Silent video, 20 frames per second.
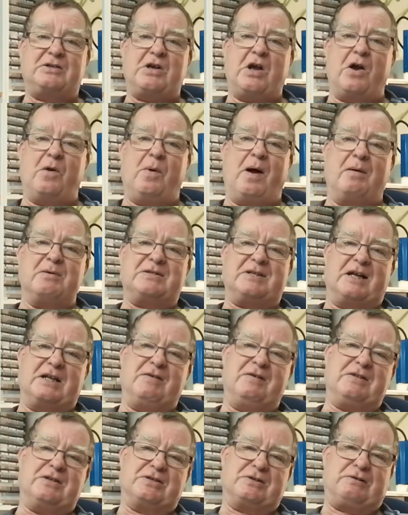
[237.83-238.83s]
So I was kind
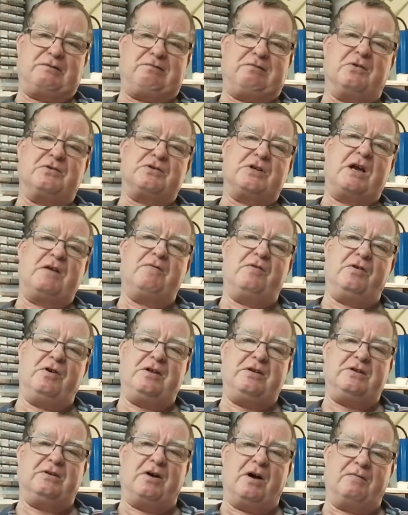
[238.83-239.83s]
of in this crossover
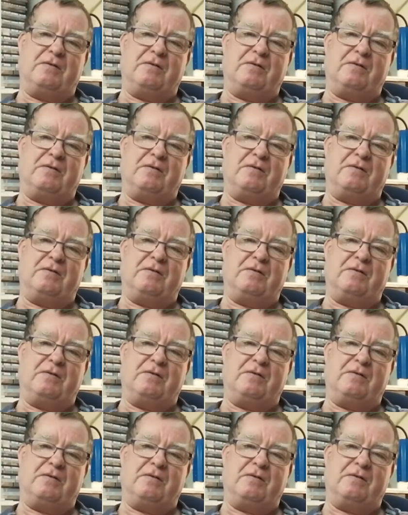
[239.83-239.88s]
word in a